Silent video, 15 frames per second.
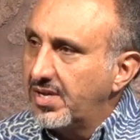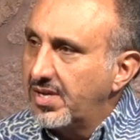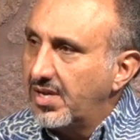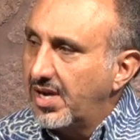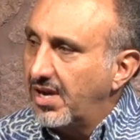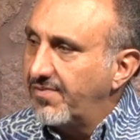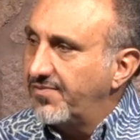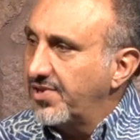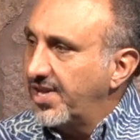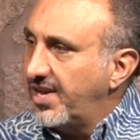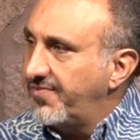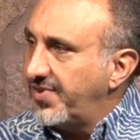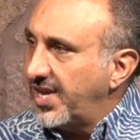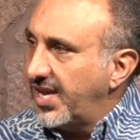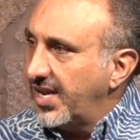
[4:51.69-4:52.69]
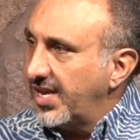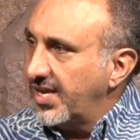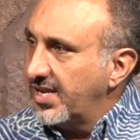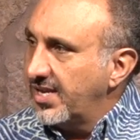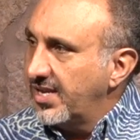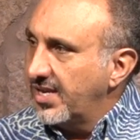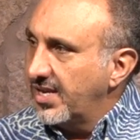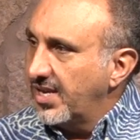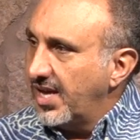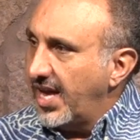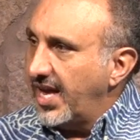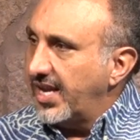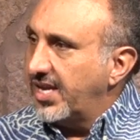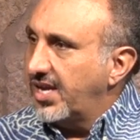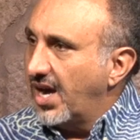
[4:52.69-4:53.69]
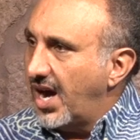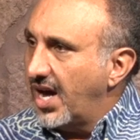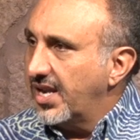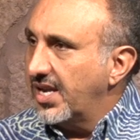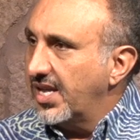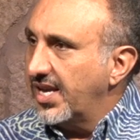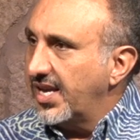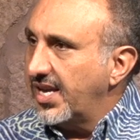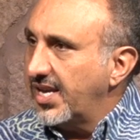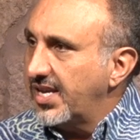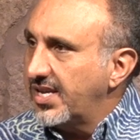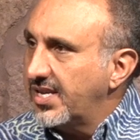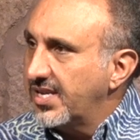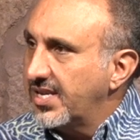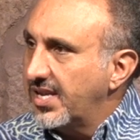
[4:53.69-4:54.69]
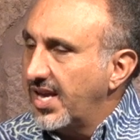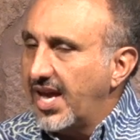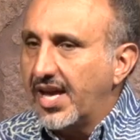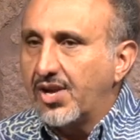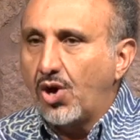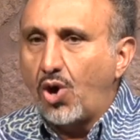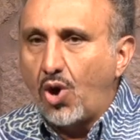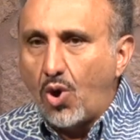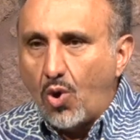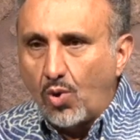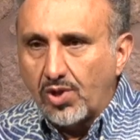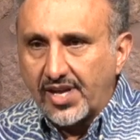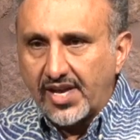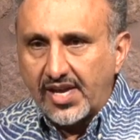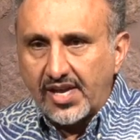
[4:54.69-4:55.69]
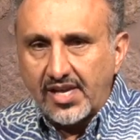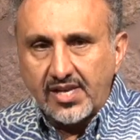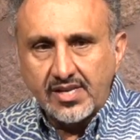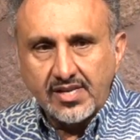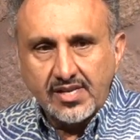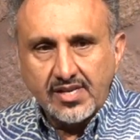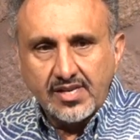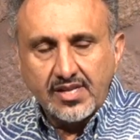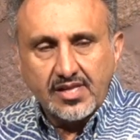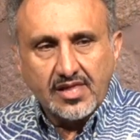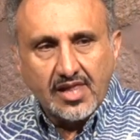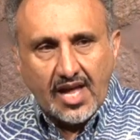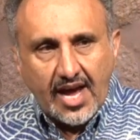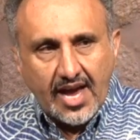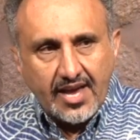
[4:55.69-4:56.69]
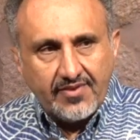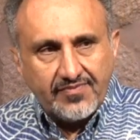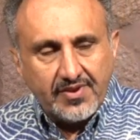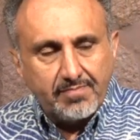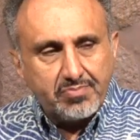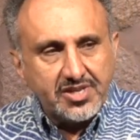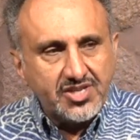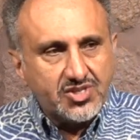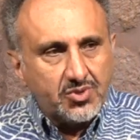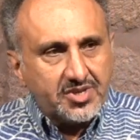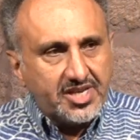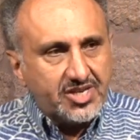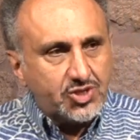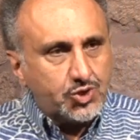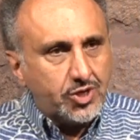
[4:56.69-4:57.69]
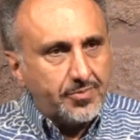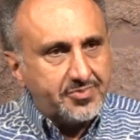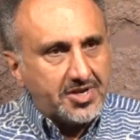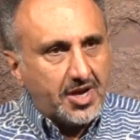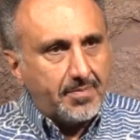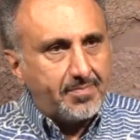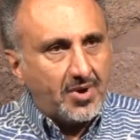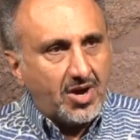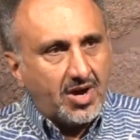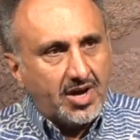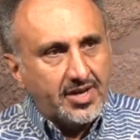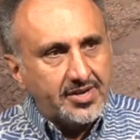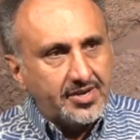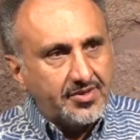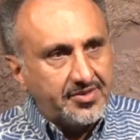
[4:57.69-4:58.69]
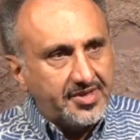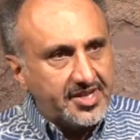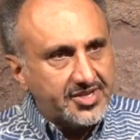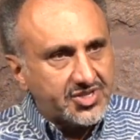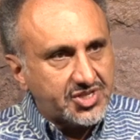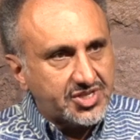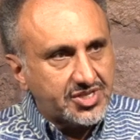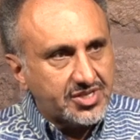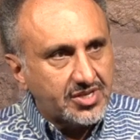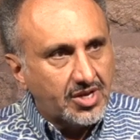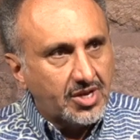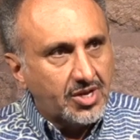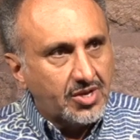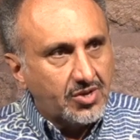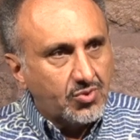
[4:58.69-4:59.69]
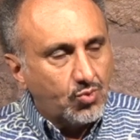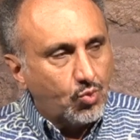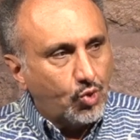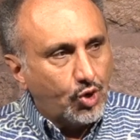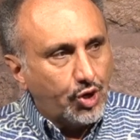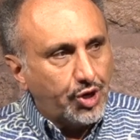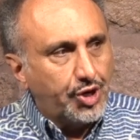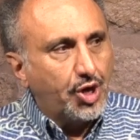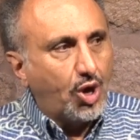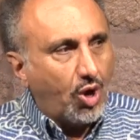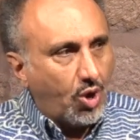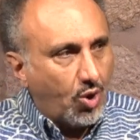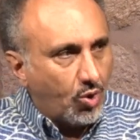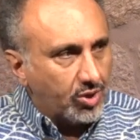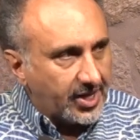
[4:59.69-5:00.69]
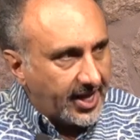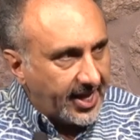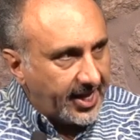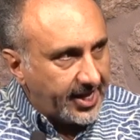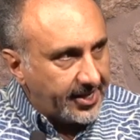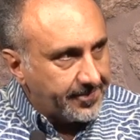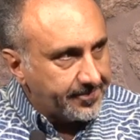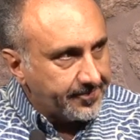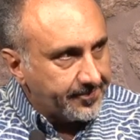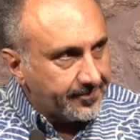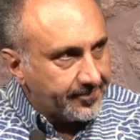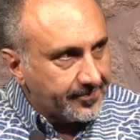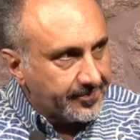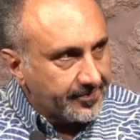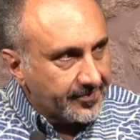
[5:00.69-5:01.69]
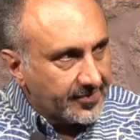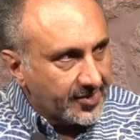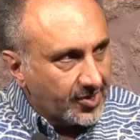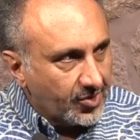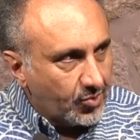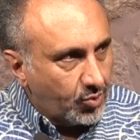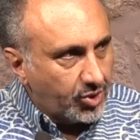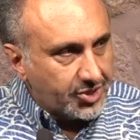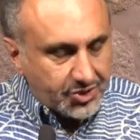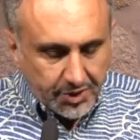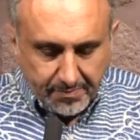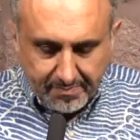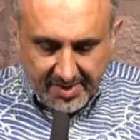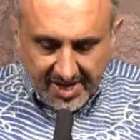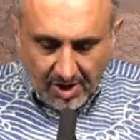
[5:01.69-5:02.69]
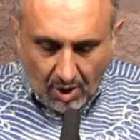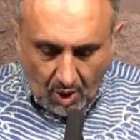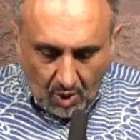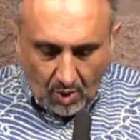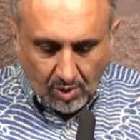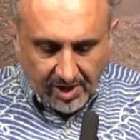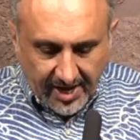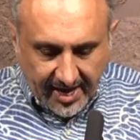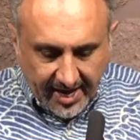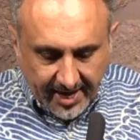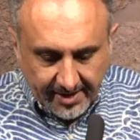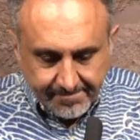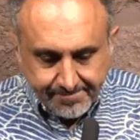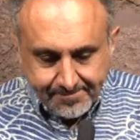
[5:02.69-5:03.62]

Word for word: of living a godly and holy life. And please don't get tripped up on this word holy. We're to be holy